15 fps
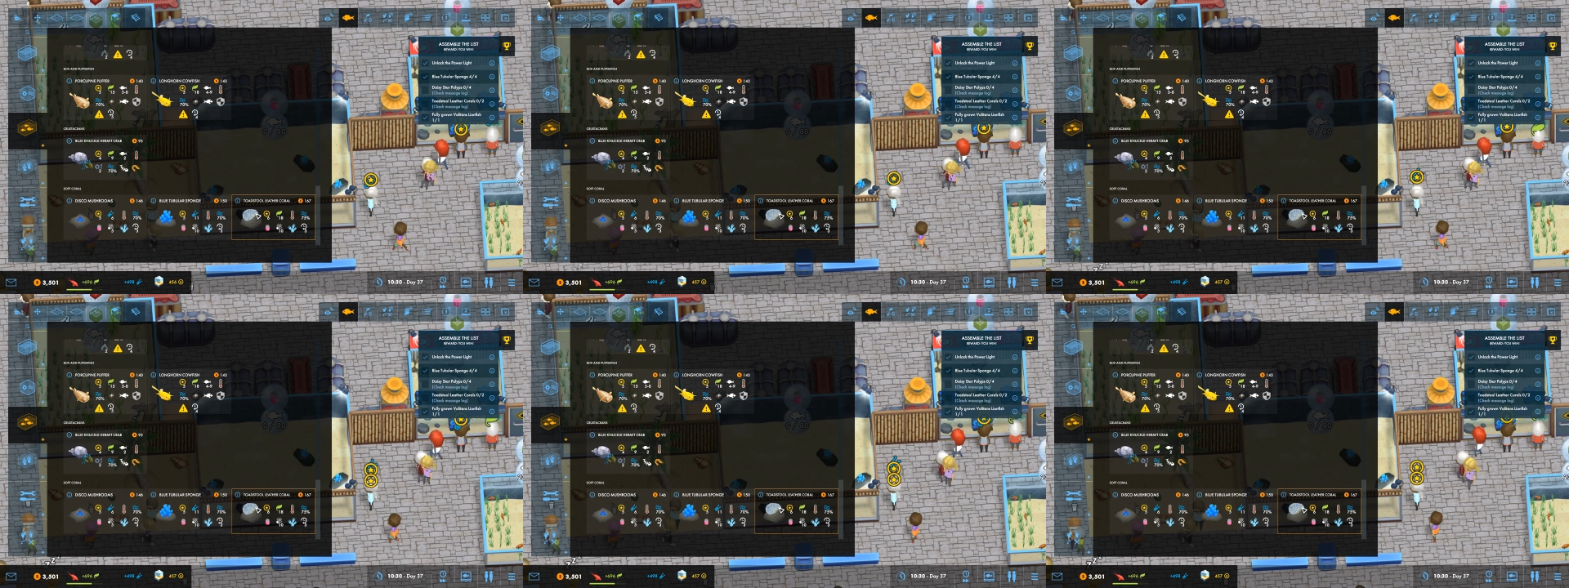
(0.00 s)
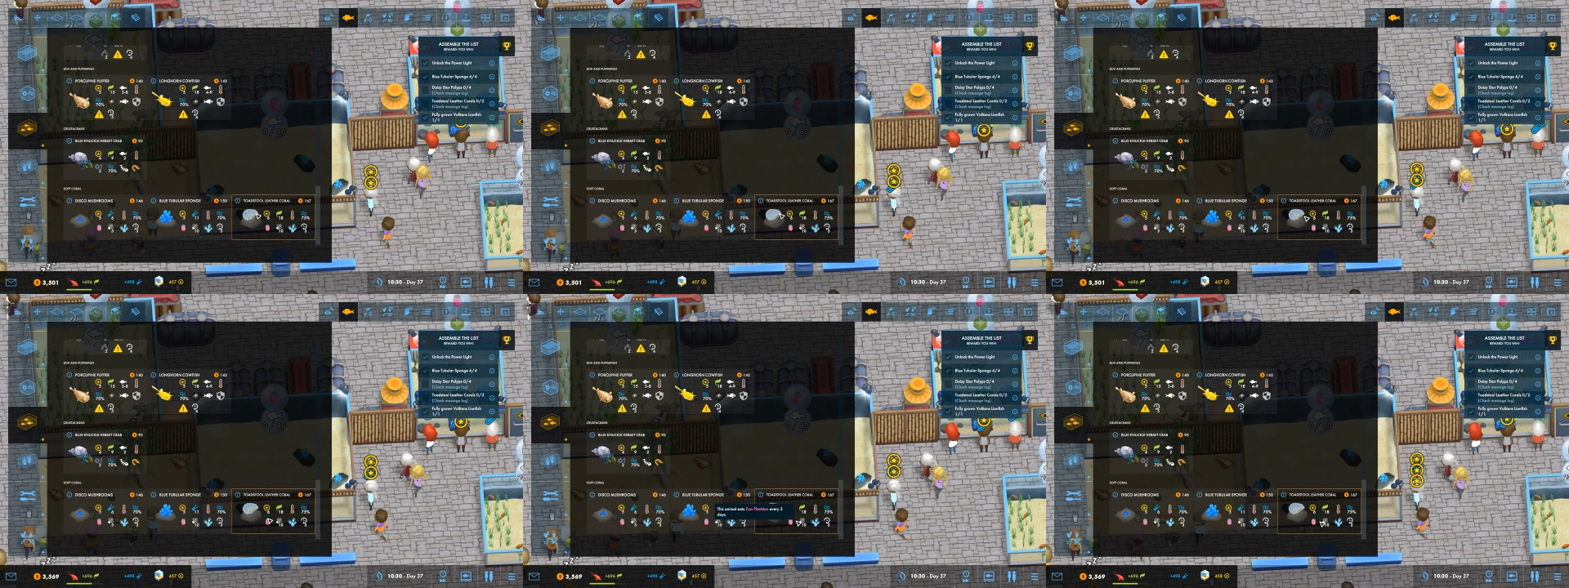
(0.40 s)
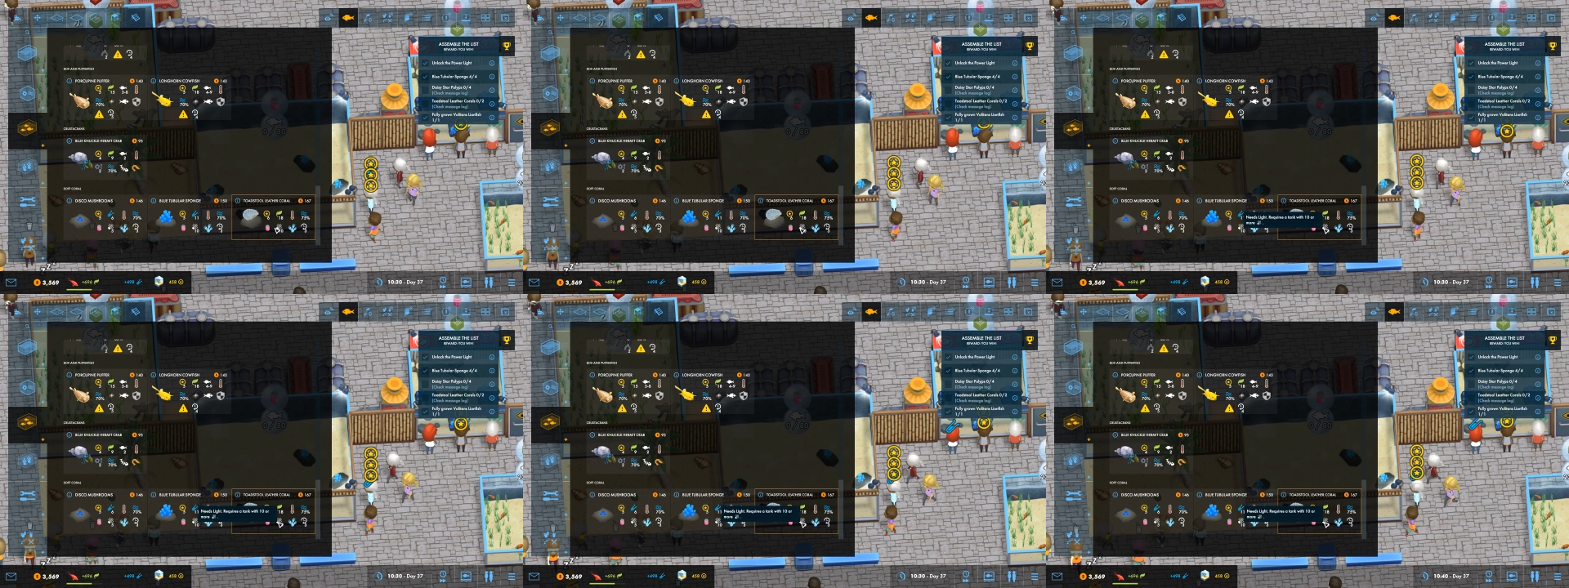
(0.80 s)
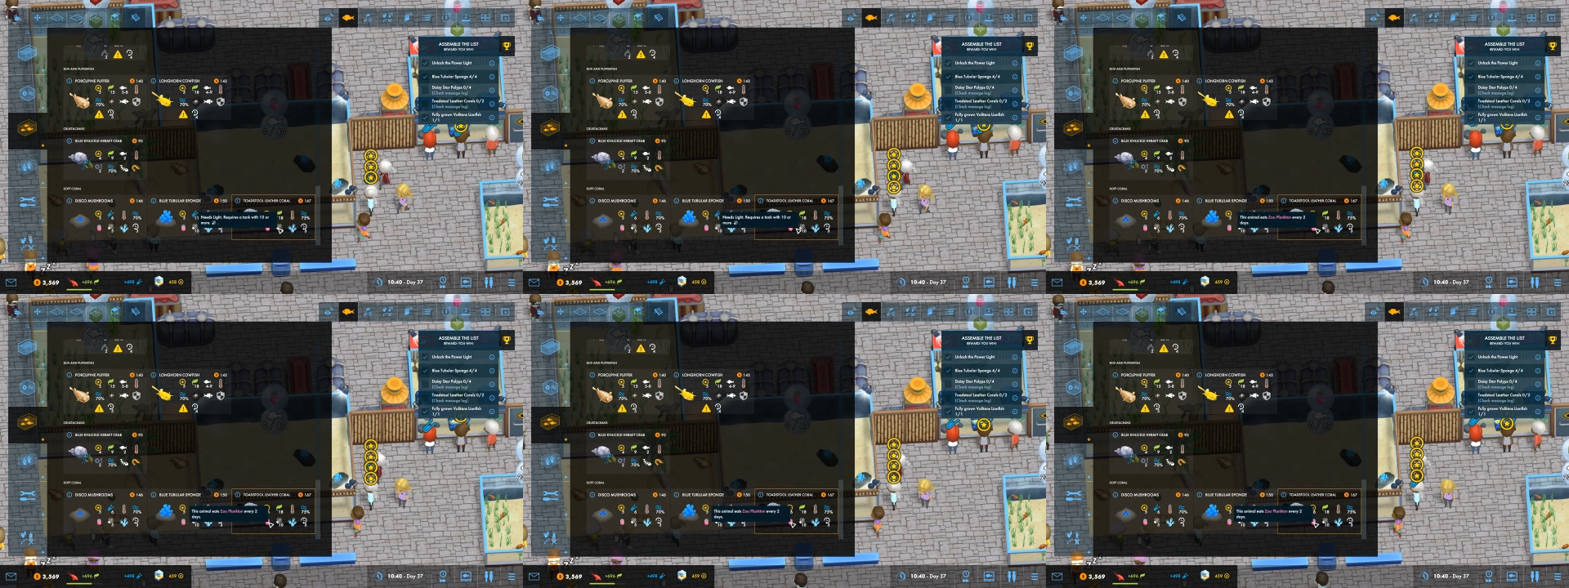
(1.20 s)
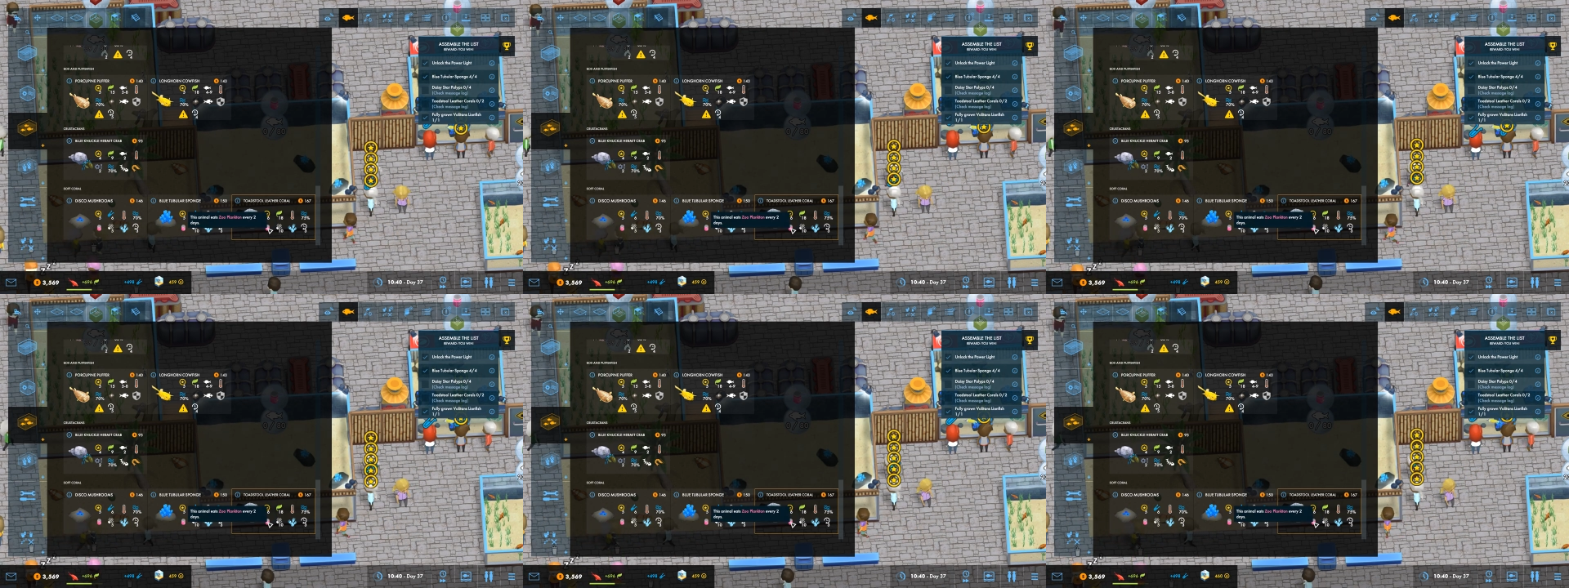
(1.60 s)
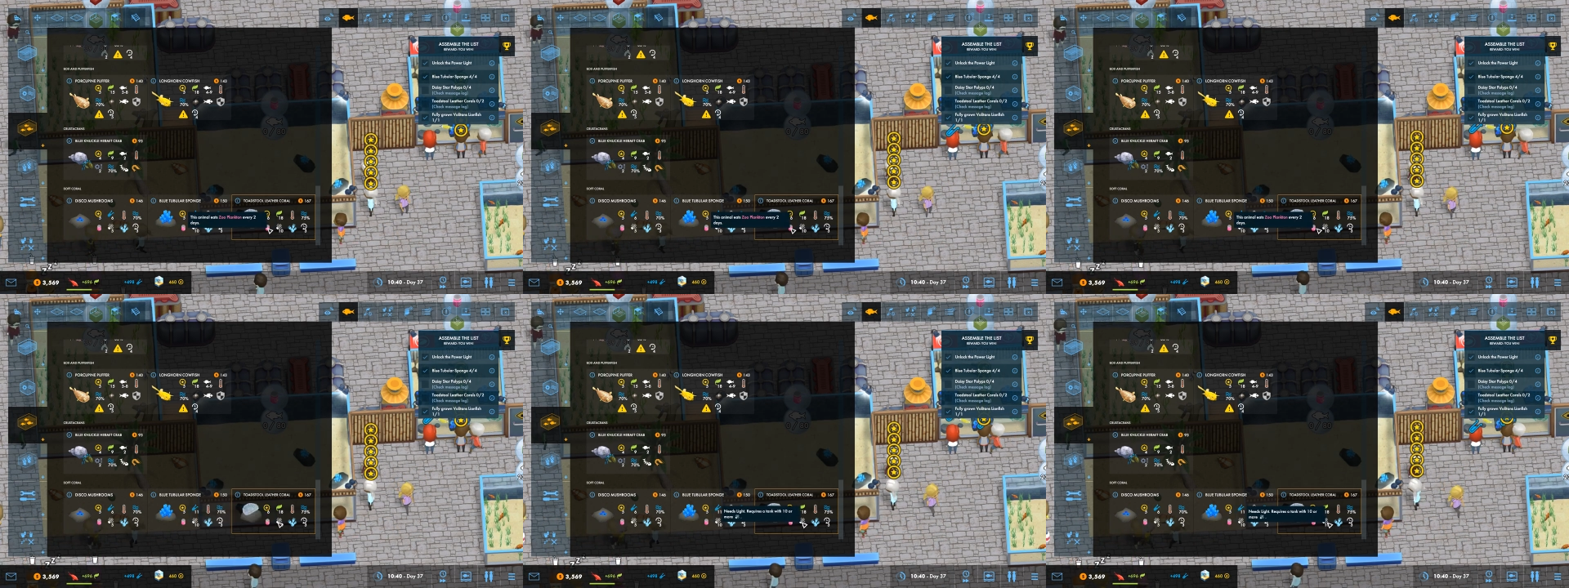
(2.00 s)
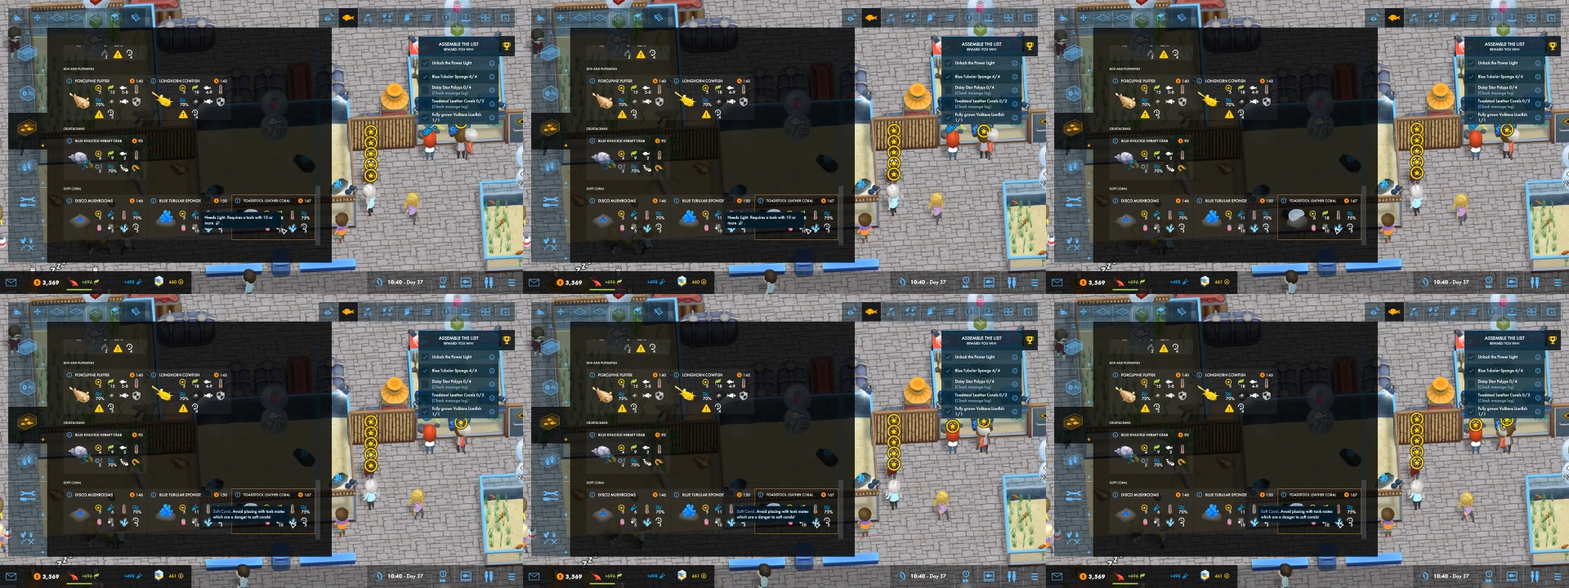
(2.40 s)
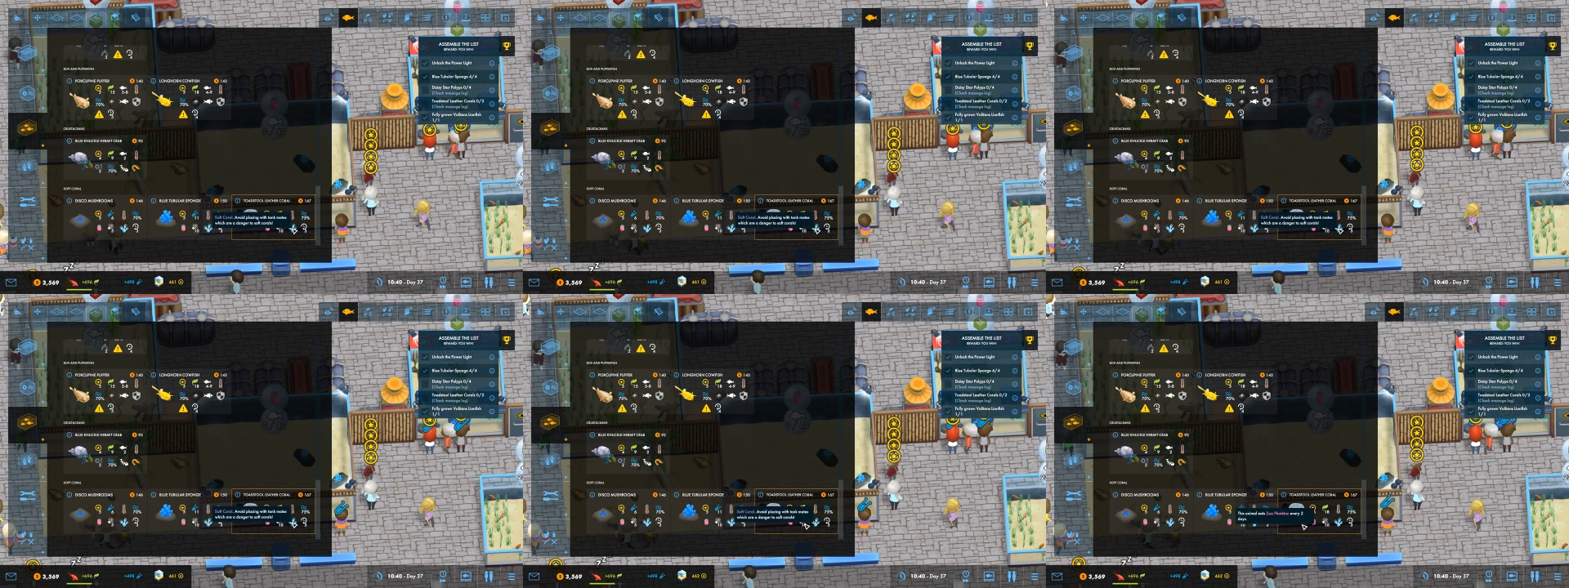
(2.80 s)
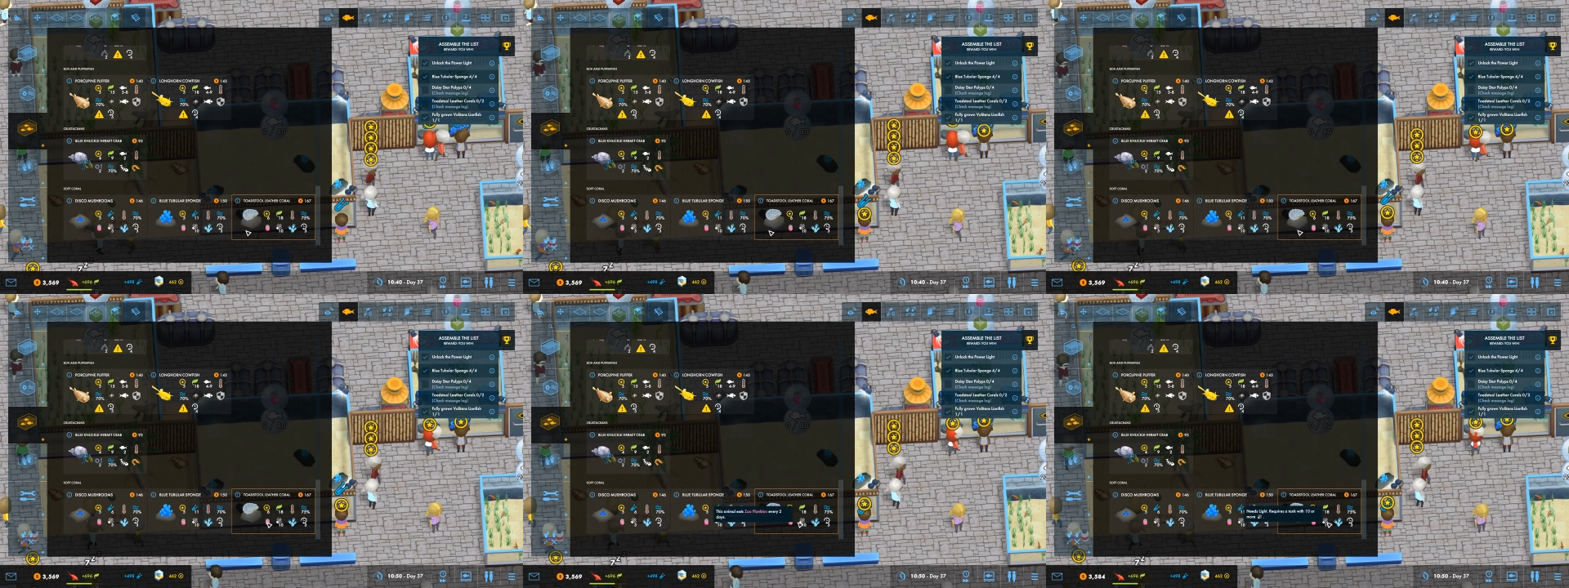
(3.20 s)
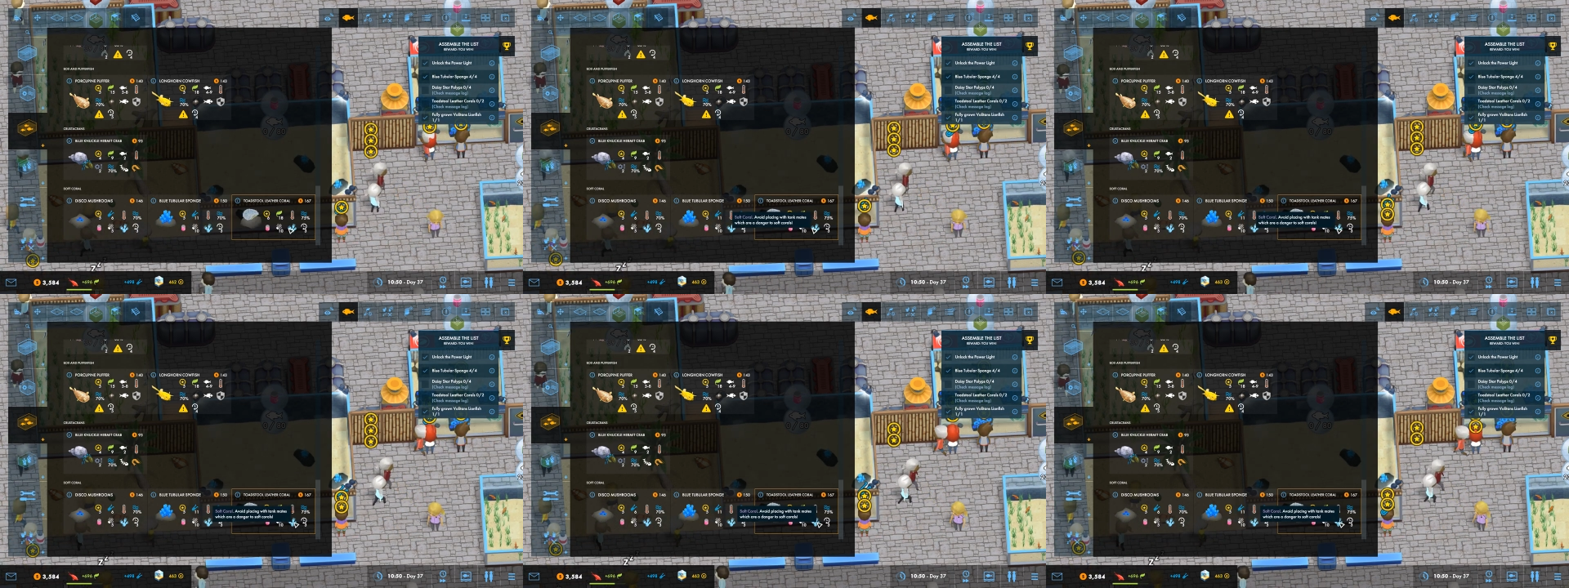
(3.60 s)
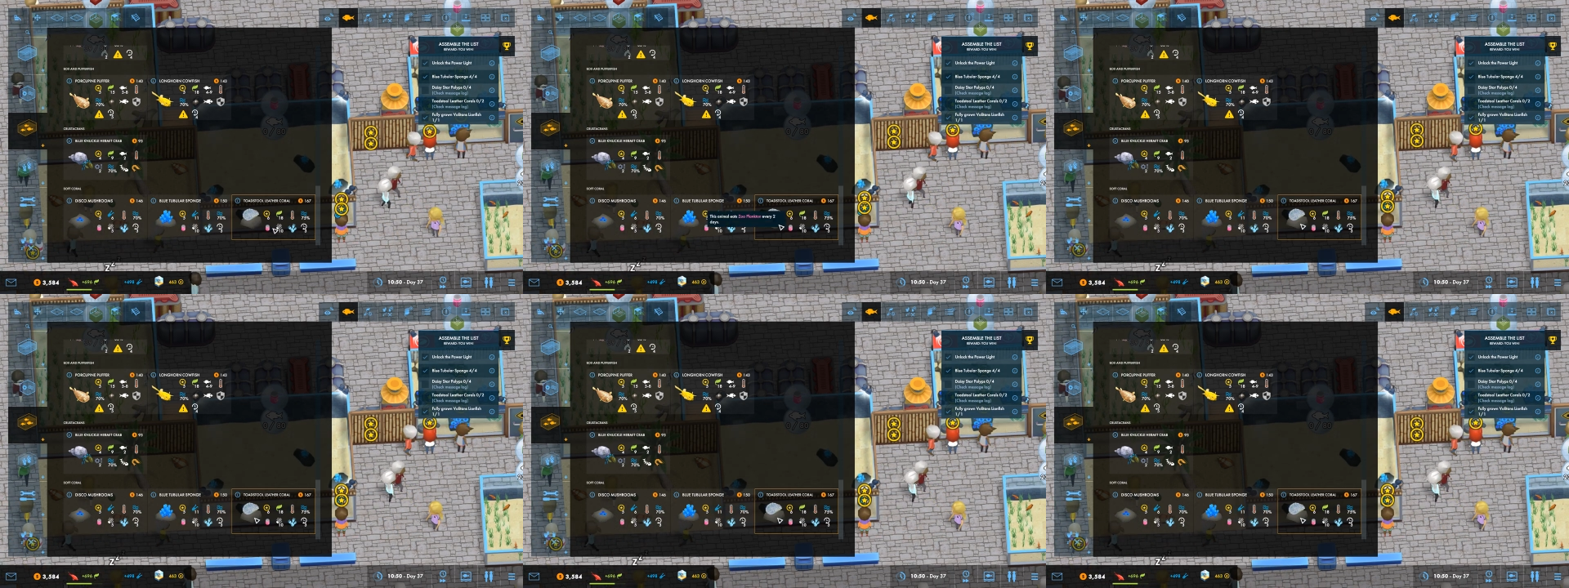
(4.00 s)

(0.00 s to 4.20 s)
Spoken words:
[unreadable: no face in view]